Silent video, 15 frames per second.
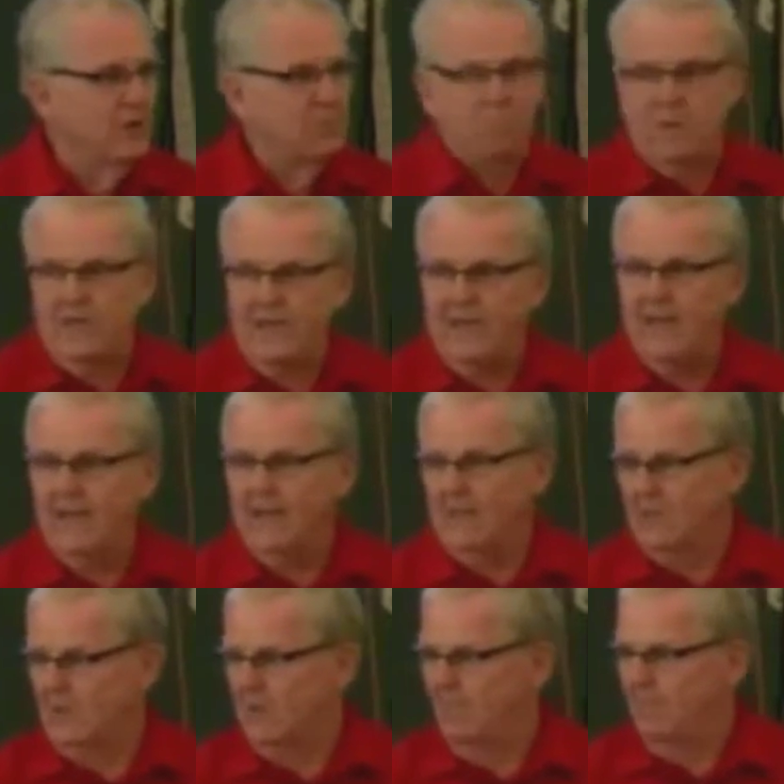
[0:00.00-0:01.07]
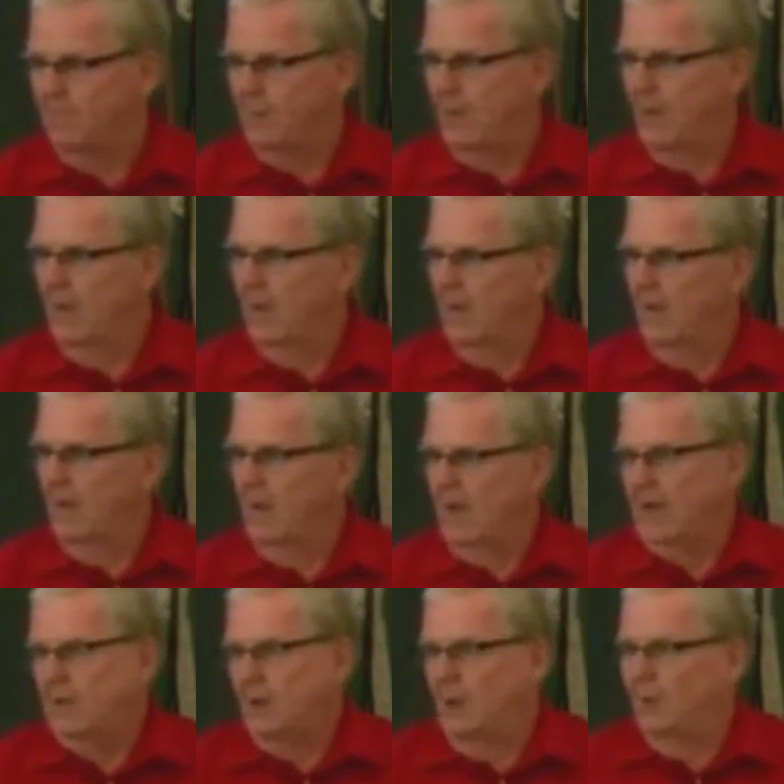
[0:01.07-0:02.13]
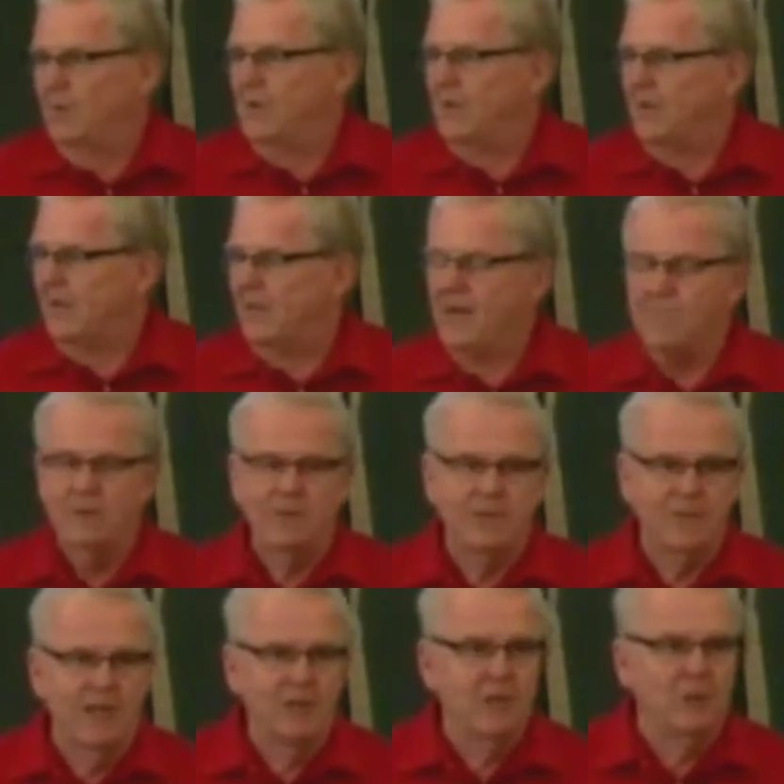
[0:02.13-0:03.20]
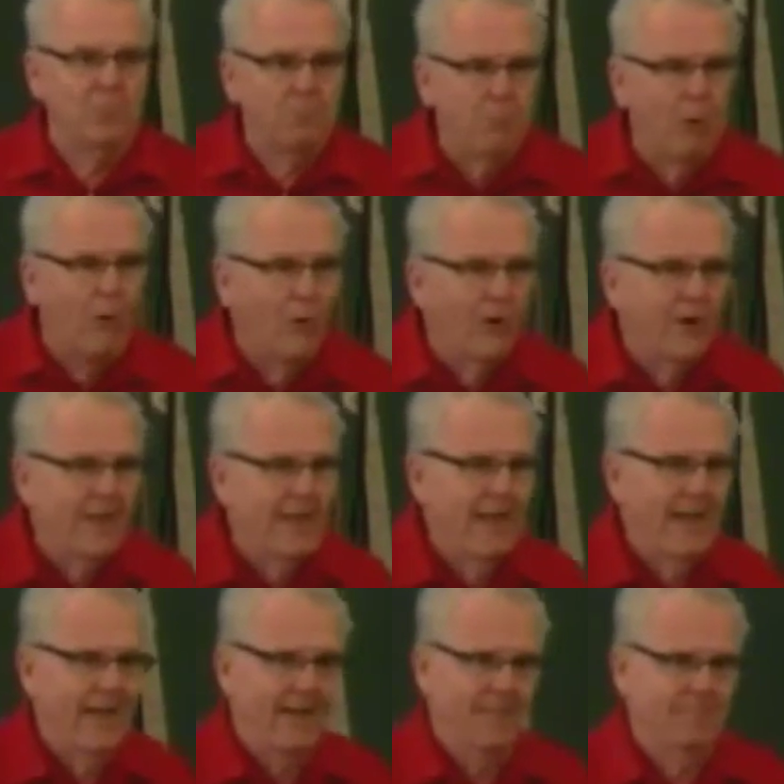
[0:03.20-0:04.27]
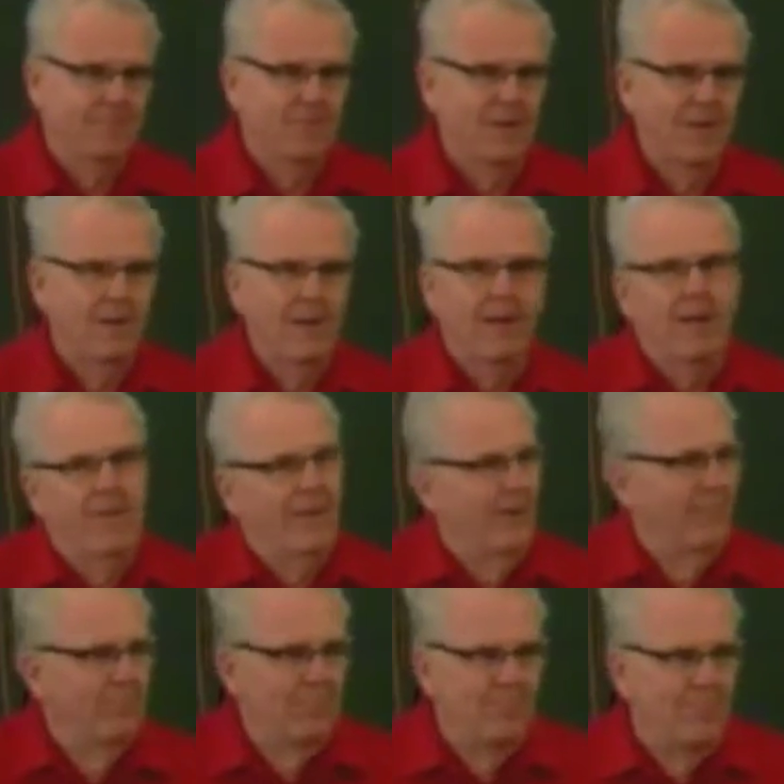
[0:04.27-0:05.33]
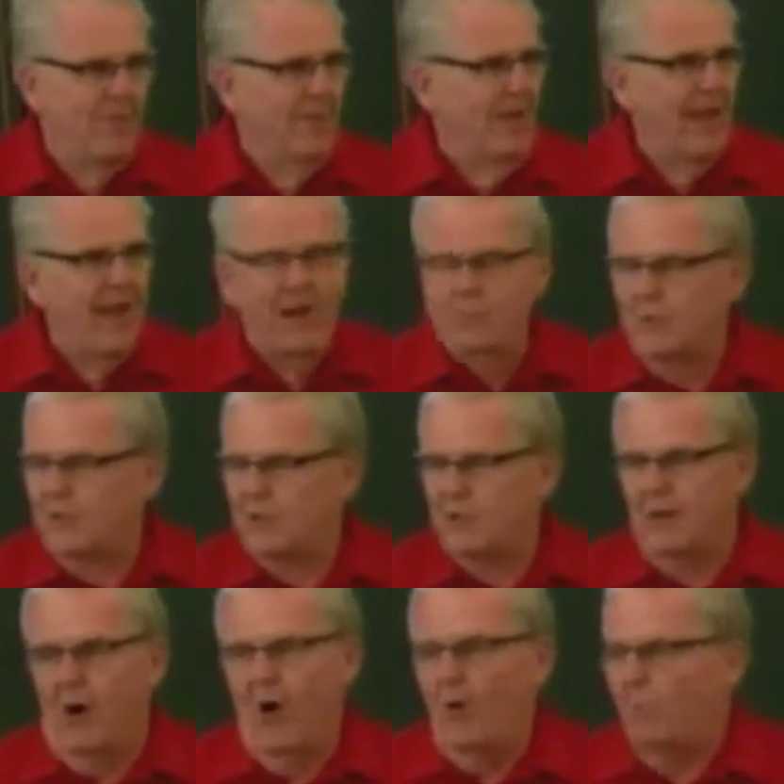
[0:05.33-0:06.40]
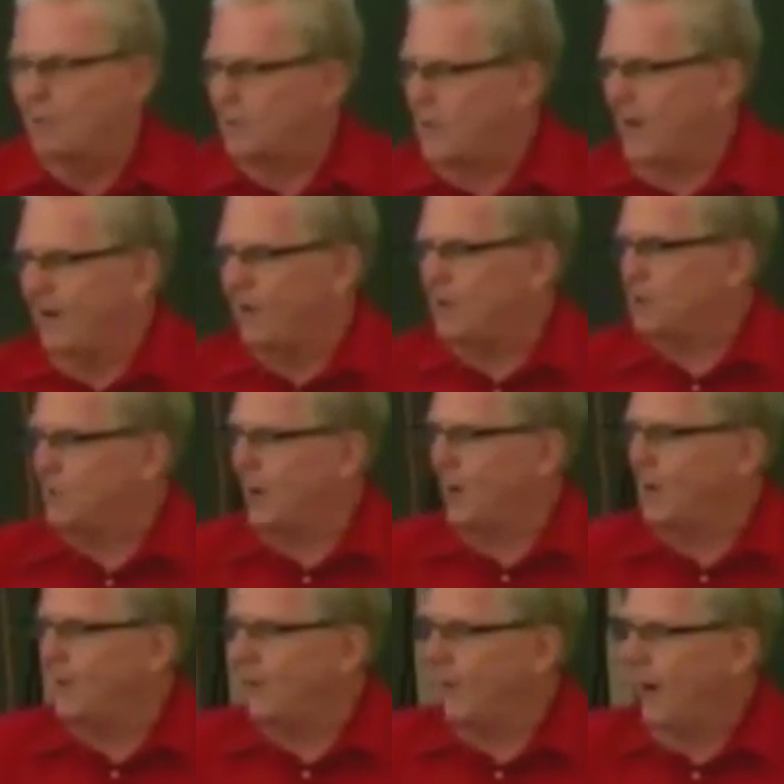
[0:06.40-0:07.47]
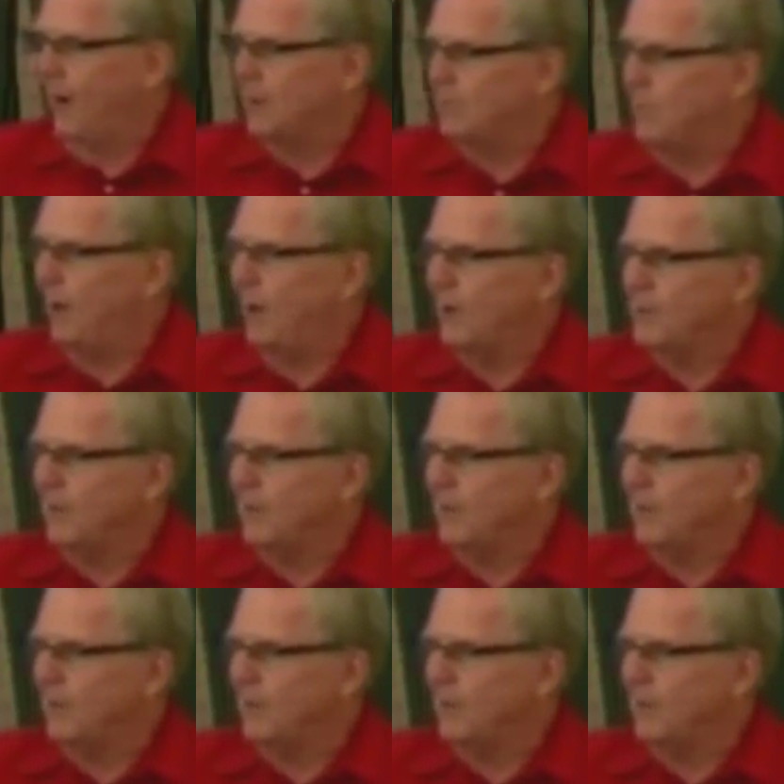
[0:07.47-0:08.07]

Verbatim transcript: begins. He told Nicodemus, unless you're born again, that language almost carries straight across. Paul says